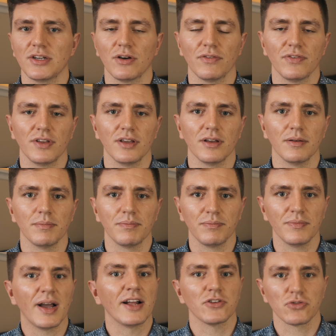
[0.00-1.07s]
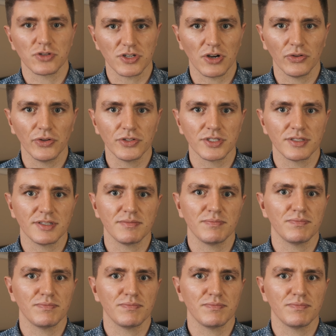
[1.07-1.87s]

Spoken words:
off your $100,